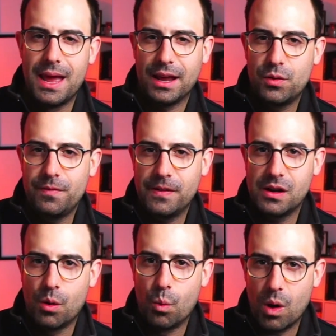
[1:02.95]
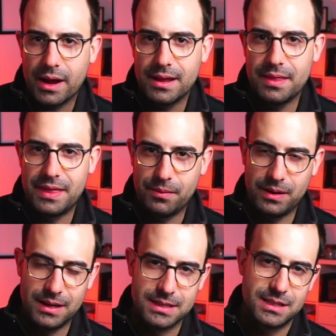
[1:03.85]
And I couldn't figure out why that
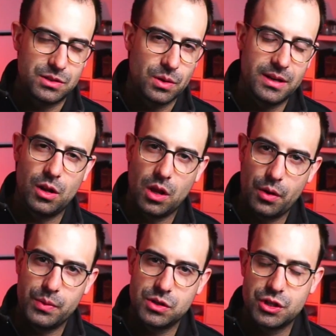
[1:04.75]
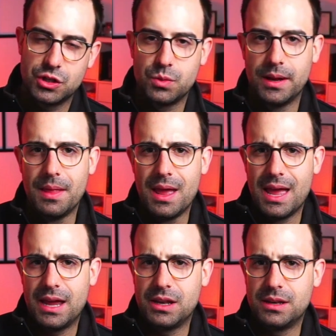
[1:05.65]
is. So I did a lot of research into it.
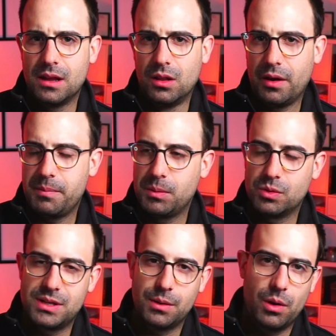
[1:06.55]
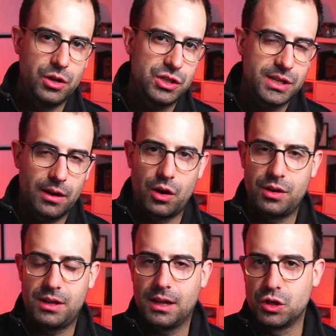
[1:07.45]
And a lot of people were saying, well, you just got to
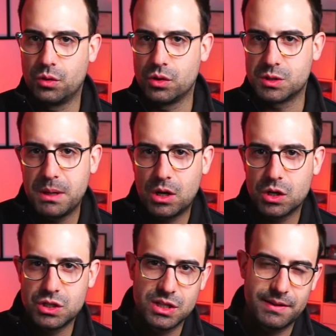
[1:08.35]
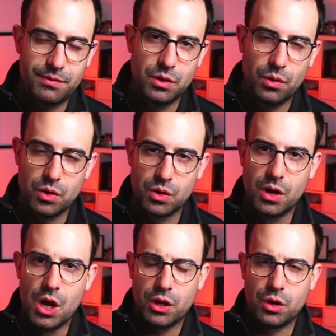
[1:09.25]
get to know your speakers. You just have to know your,
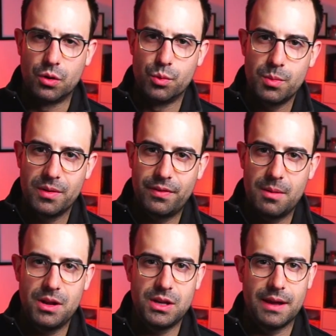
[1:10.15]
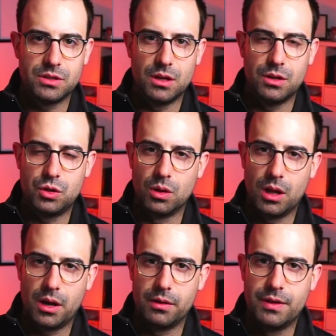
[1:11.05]
your room environment. You have to do a
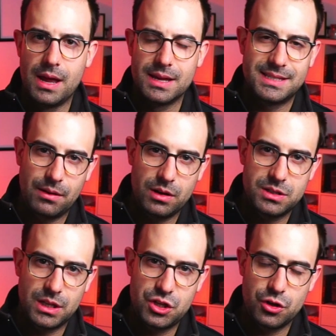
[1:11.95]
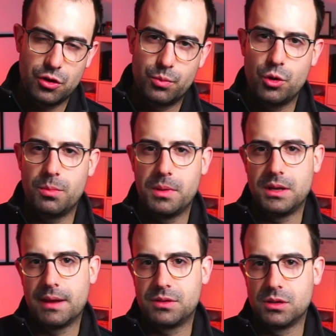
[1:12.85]
lot of sound isolation in your room
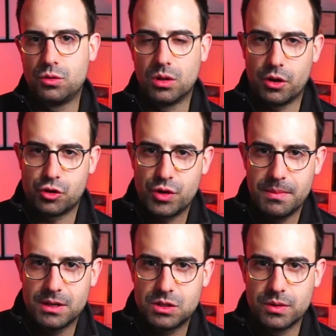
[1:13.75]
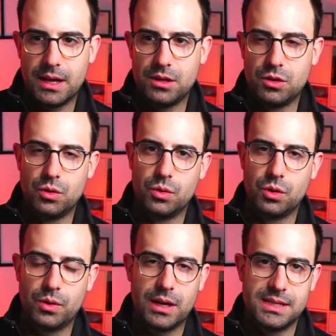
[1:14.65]
and you have to do a lot of treatment so that you
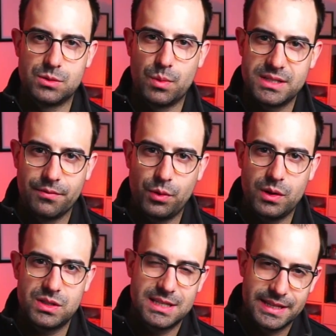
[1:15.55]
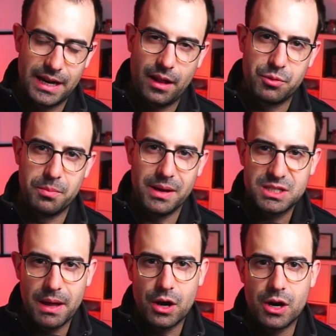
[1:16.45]
don't get these resonant frequencies and that'll help you
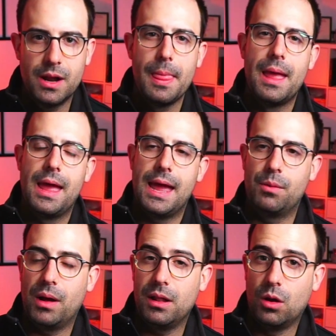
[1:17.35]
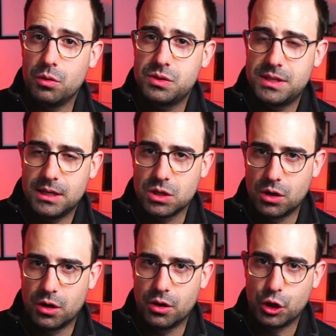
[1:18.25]
mix better. And while all those things
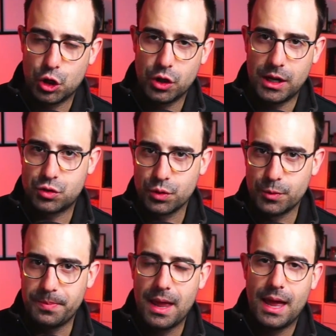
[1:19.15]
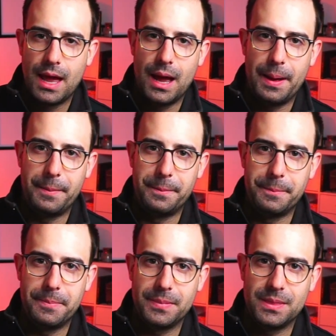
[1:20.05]
are good and true,
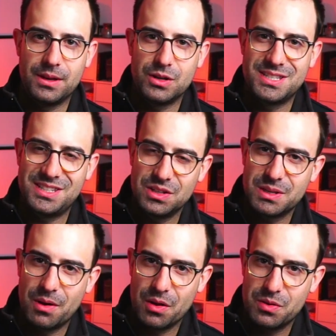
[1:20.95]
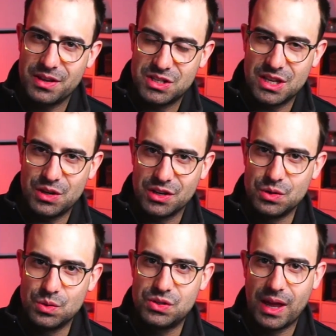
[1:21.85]
um, there are still some other things that you can
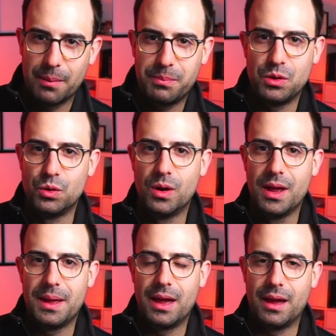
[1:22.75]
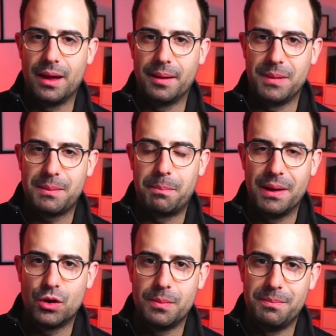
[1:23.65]
do to help you uh, make
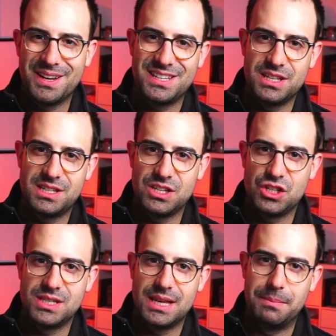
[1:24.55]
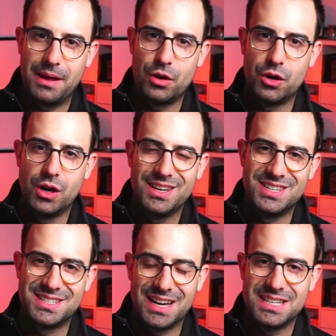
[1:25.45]
better mixing decisions and better
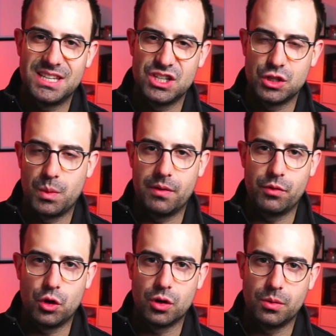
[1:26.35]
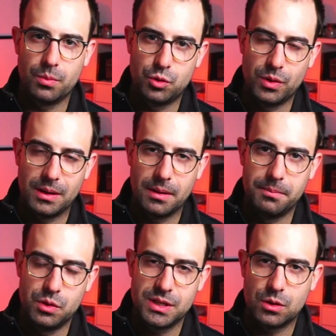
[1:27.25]
design decisions whenever you're doing
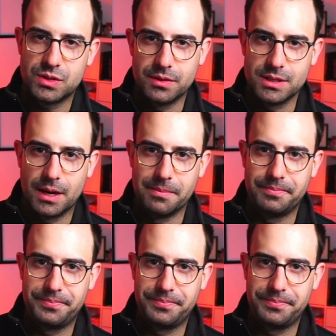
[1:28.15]
music or sound design.